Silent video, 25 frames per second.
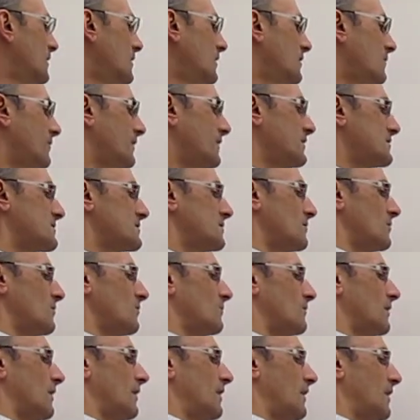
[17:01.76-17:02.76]
Right,
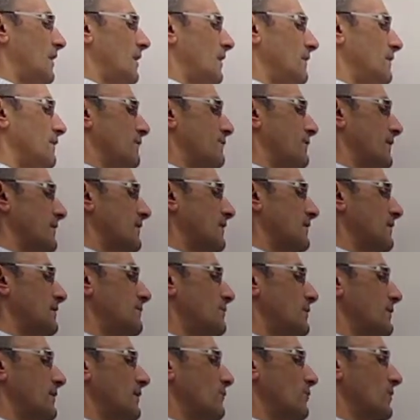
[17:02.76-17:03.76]
so uh, the final
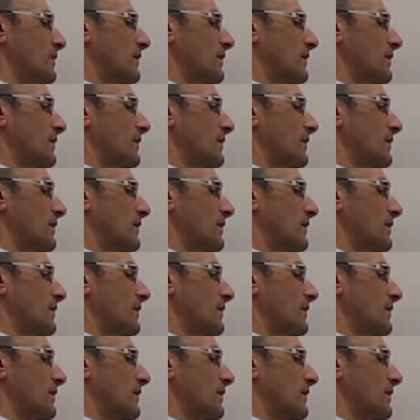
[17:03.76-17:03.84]
number that we